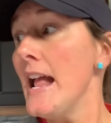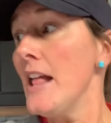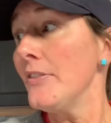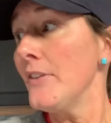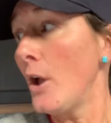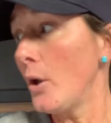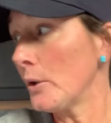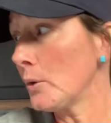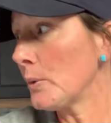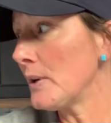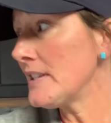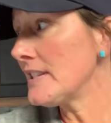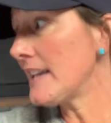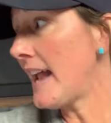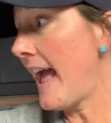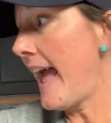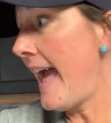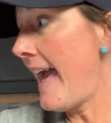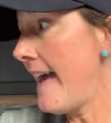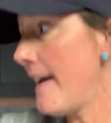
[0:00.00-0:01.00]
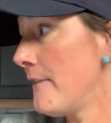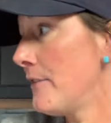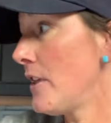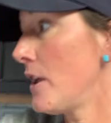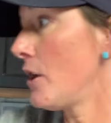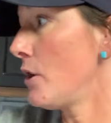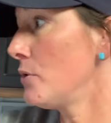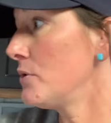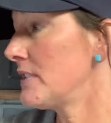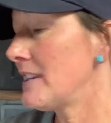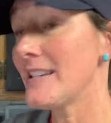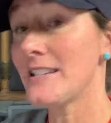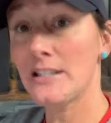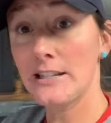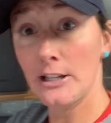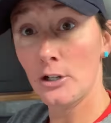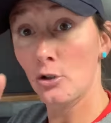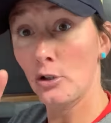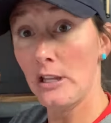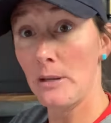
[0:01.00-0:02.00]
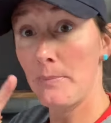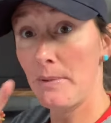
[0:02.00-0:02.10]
The only reason I have those is literally